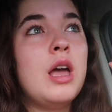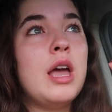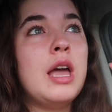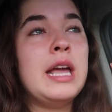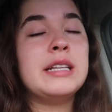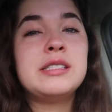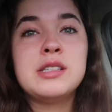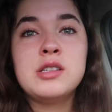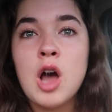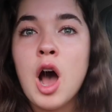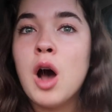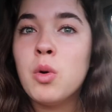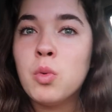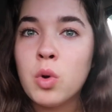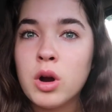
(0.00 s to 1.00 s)
it's
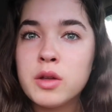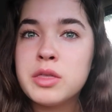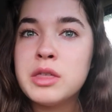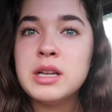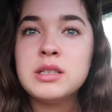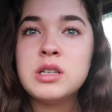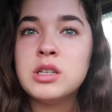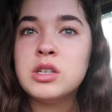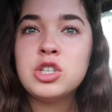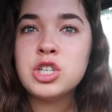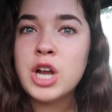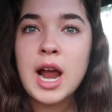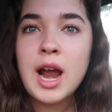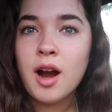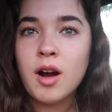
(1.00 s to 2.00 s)
not worth it to
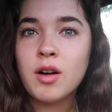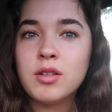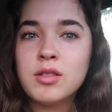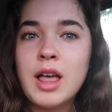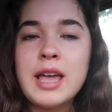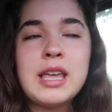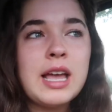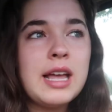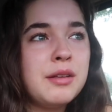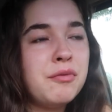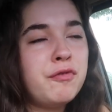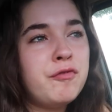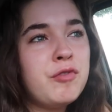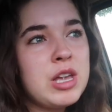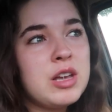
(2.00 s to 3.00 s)
share. Like,
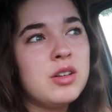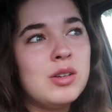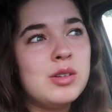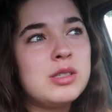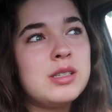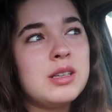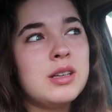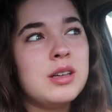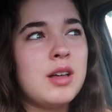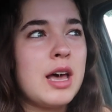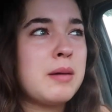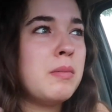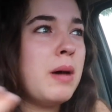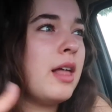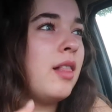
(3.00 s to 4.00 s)
it feels
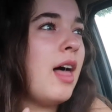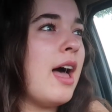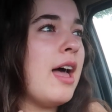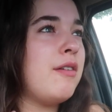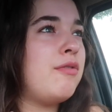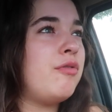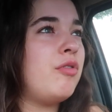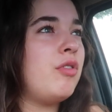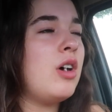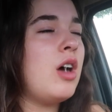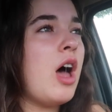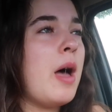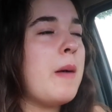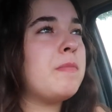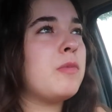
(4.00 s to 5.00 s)
like my life,
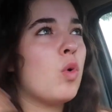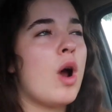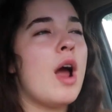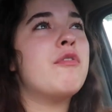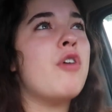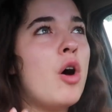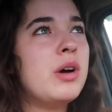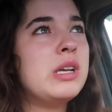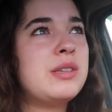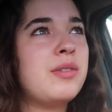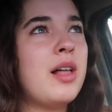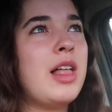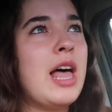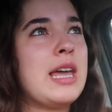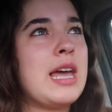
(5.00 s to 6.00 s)
or I've always
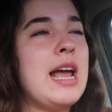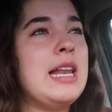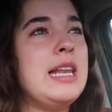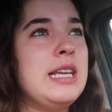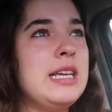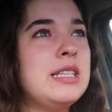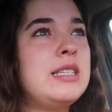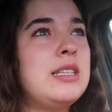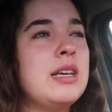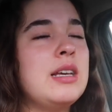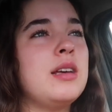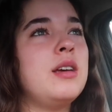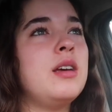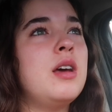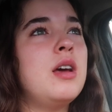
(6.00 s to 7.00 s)
felt like I need
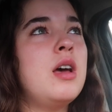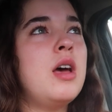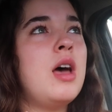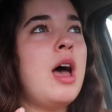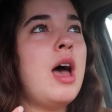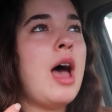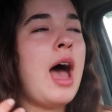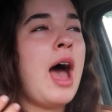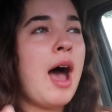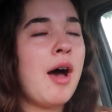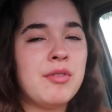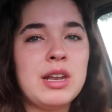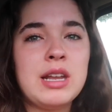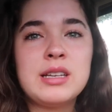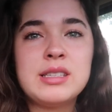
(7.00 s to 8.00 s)
to
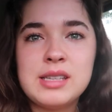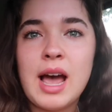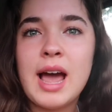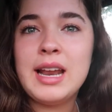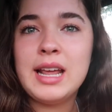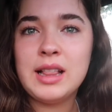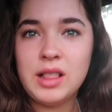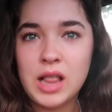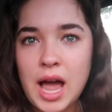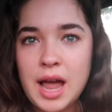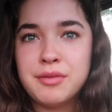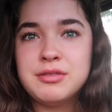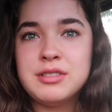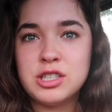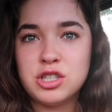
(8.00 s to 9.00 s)
have an exciting
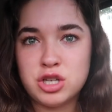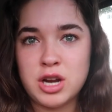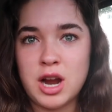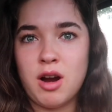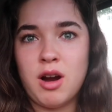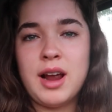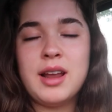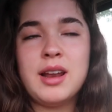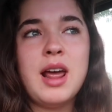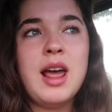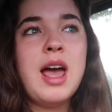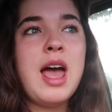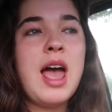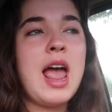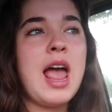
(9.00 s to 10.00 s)
life to share it.
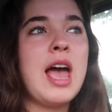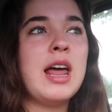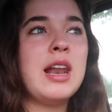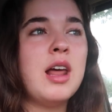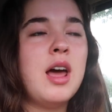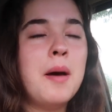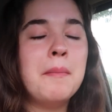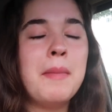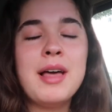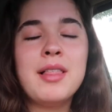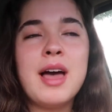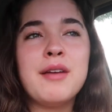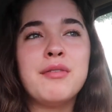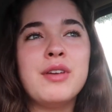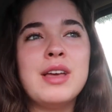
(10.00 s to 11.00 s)
And my
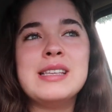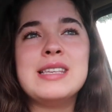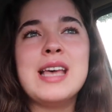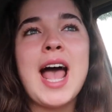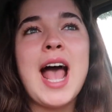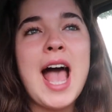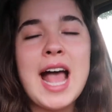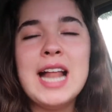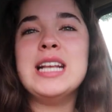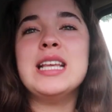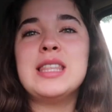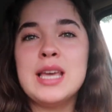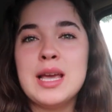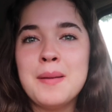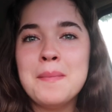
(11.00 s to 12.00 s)
life is
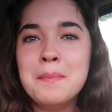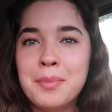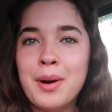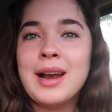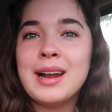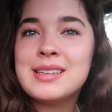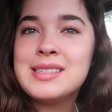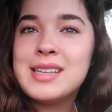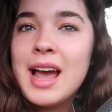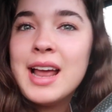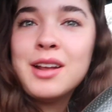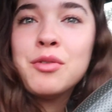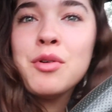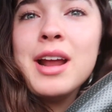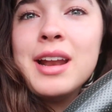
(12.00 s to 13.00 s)
anything but
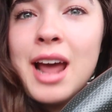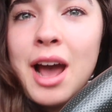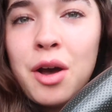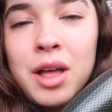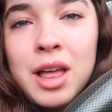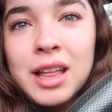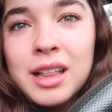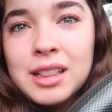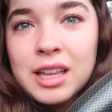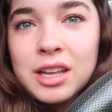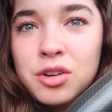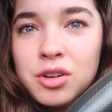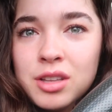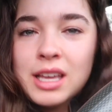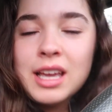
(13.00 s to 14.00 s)
exciting right now.
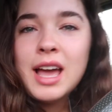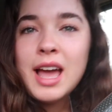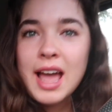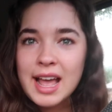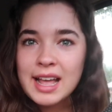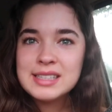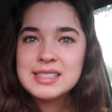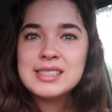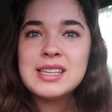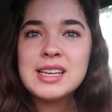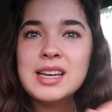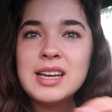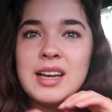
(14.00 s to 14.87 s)
Literally, it's